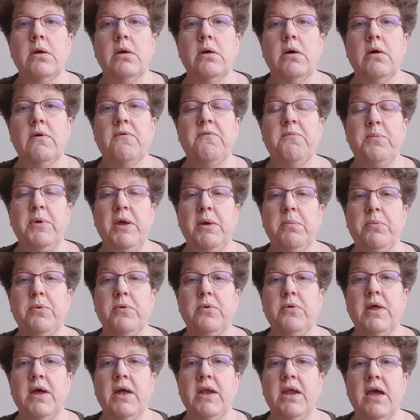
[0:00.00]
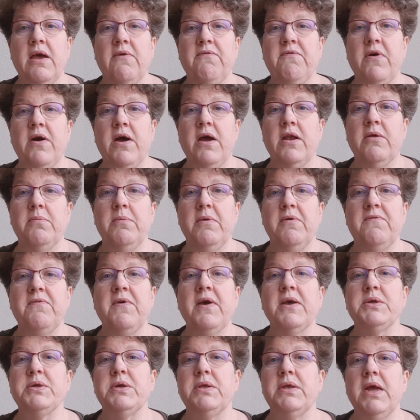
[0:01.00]
of people that have either been
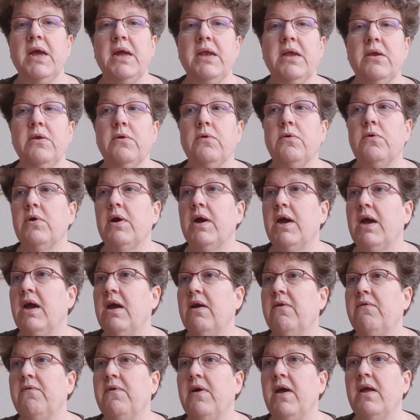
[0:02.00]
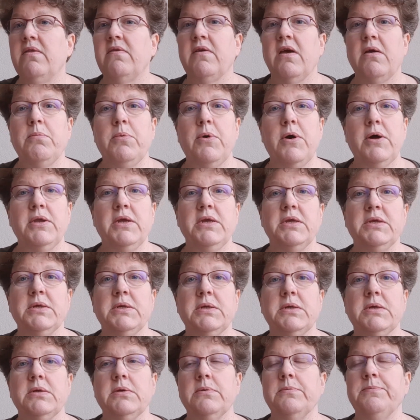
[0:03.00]
vaccinated or have
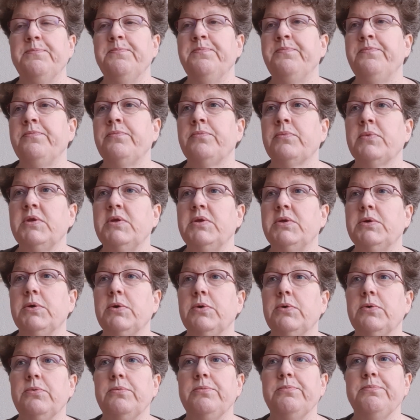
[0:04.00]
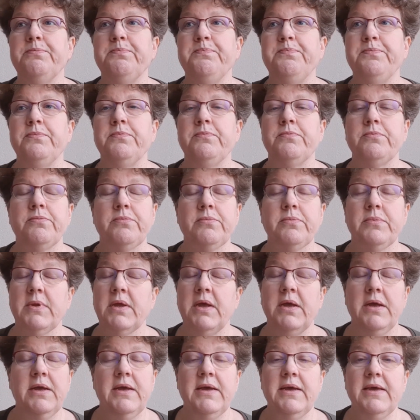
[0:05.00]
antibodies. So,
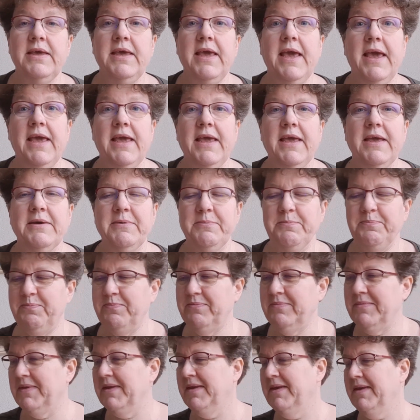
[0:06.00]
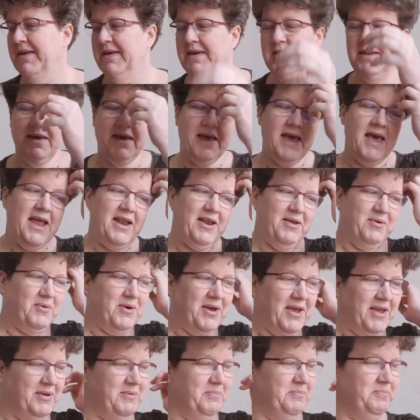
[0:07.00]
yay.
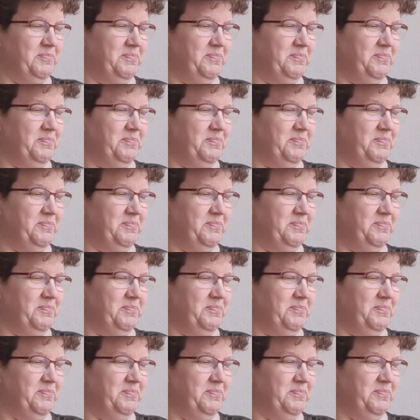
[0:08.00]
Anyway,